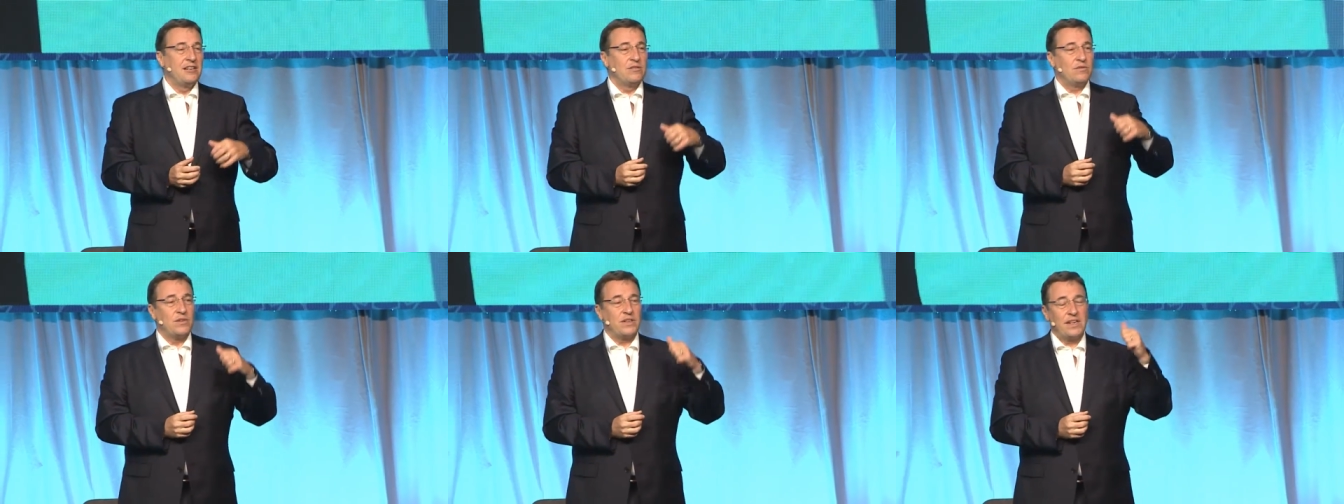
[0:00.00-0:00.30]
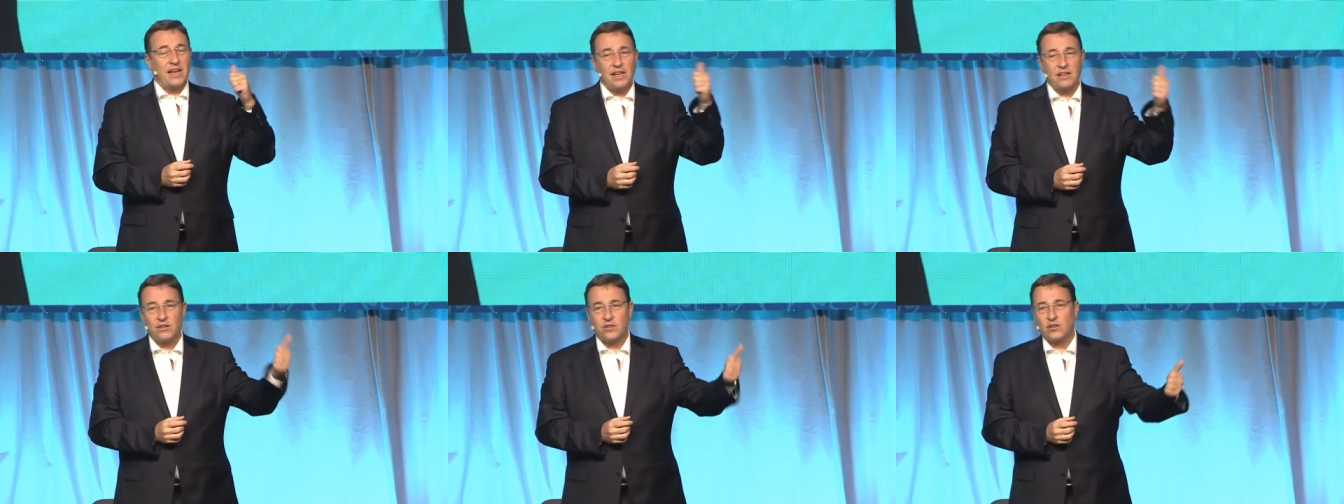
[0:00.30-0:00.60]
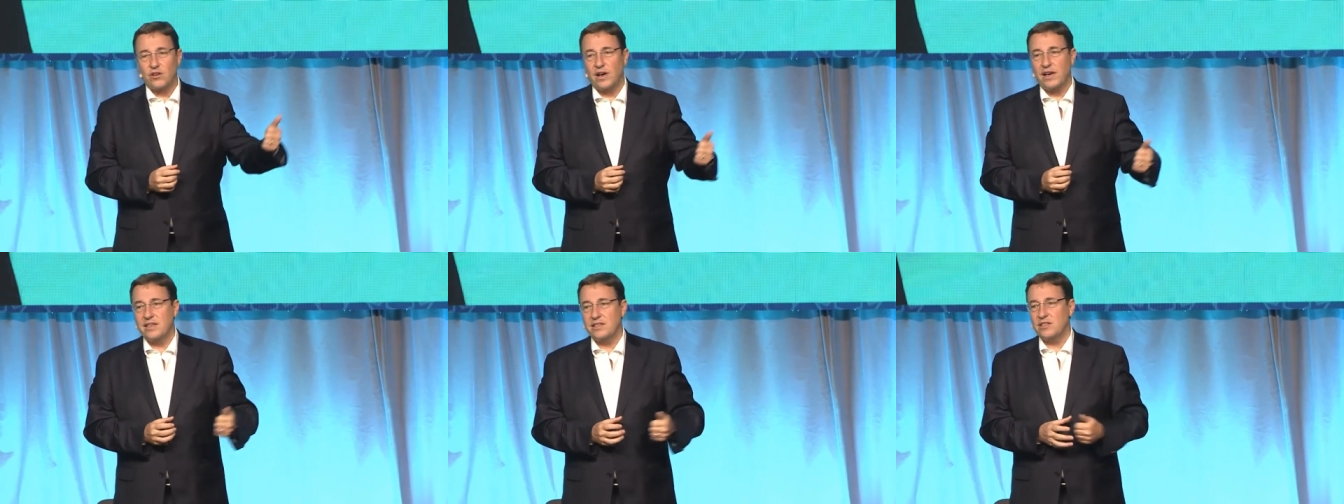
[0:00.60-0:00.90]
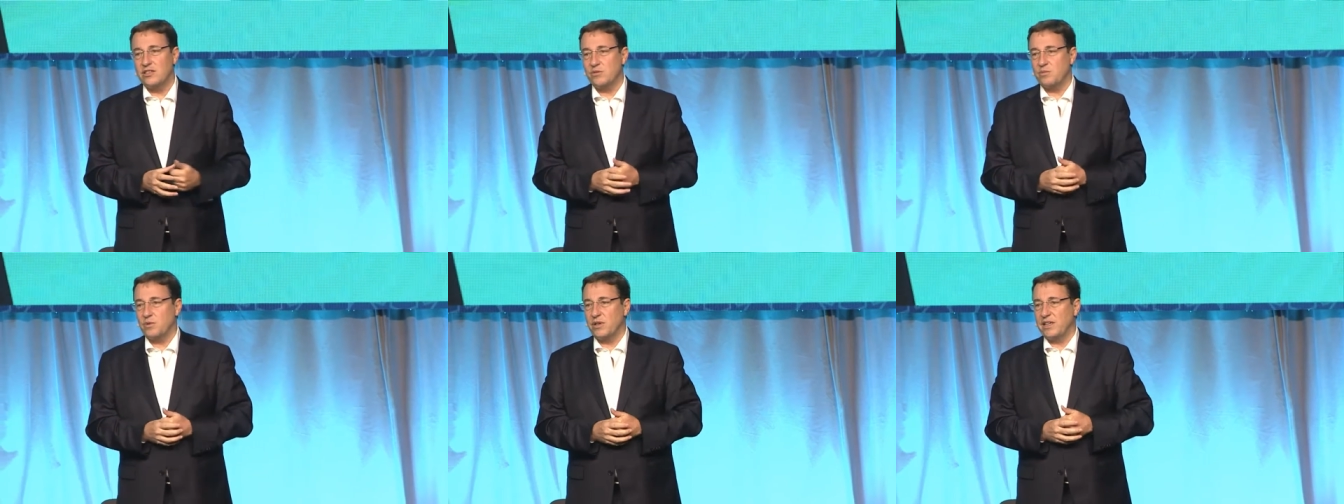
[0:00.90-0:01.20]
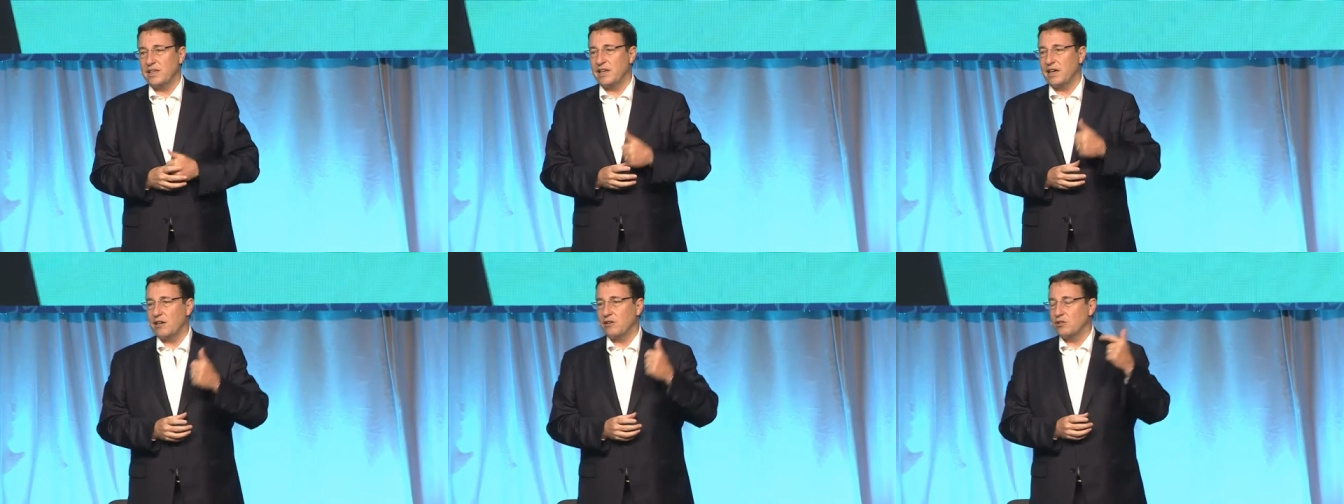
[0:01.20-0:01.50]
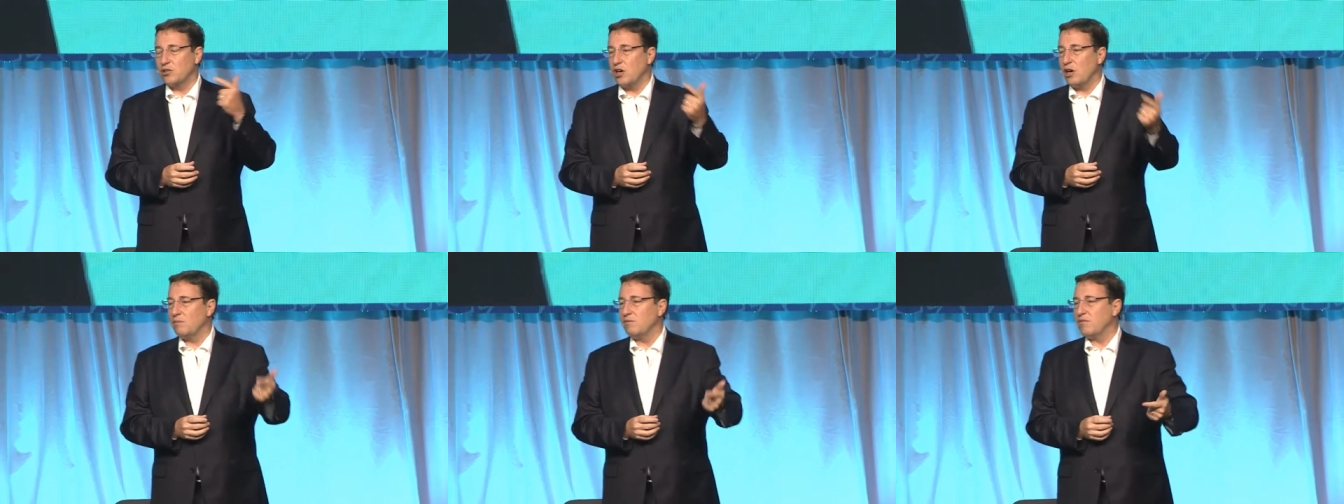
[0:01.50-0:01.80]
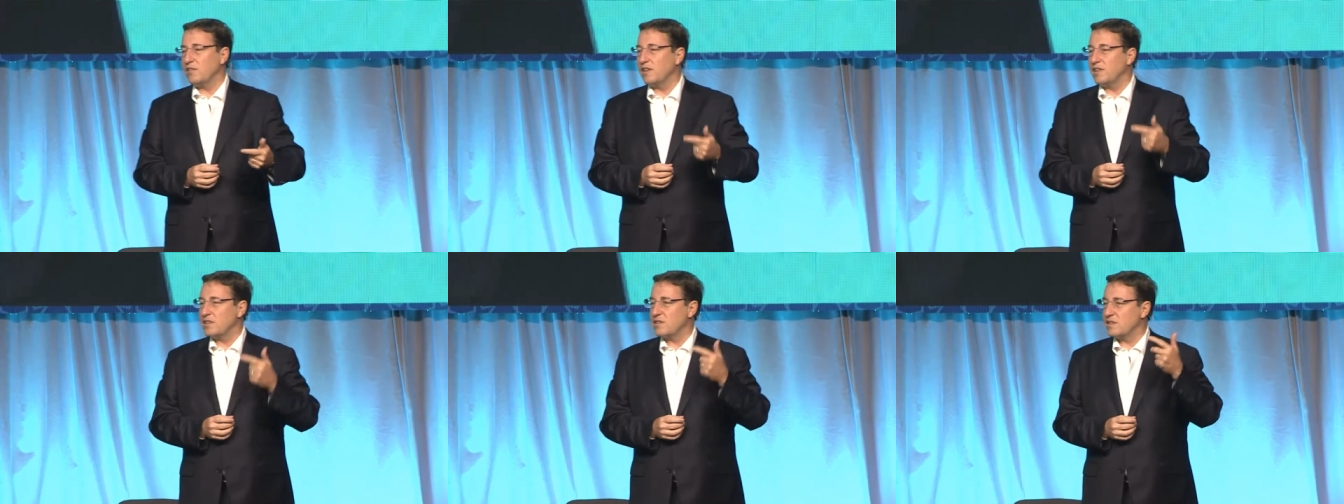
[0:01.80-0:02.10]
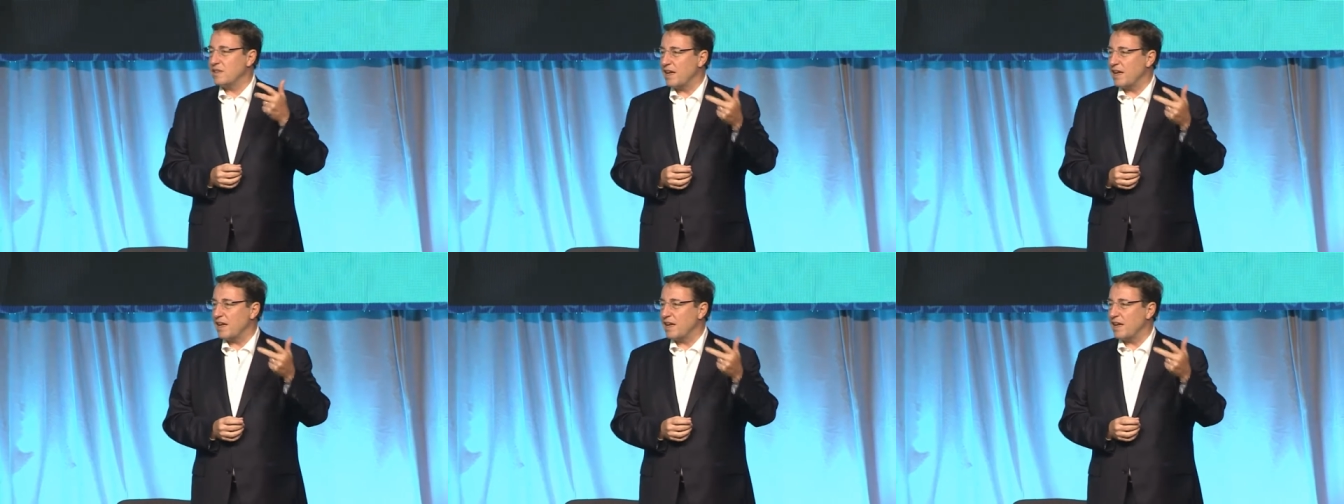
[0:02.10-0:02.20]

when health crises break out, conflicts,